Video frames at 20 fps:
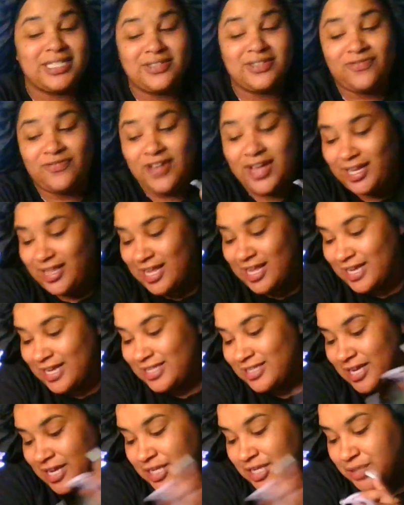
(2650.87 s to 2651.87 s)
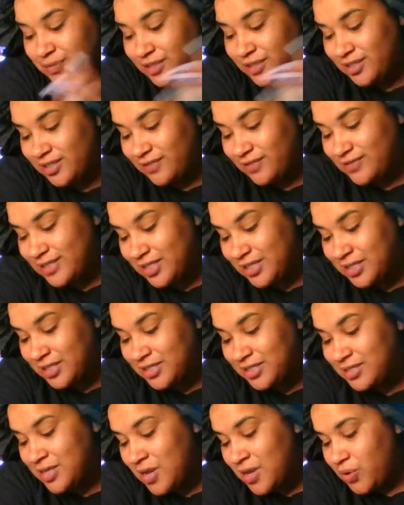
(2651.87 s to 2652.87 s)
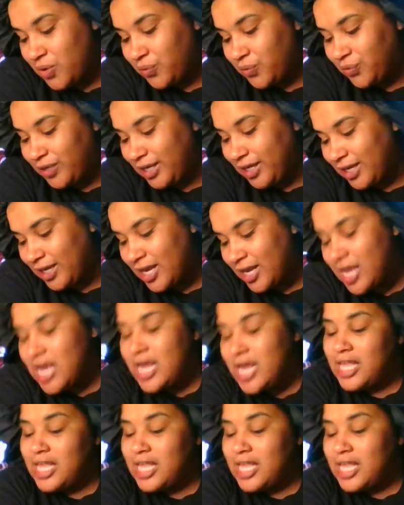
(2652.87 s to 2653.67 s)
It's funny that it's resurfacing in this reading.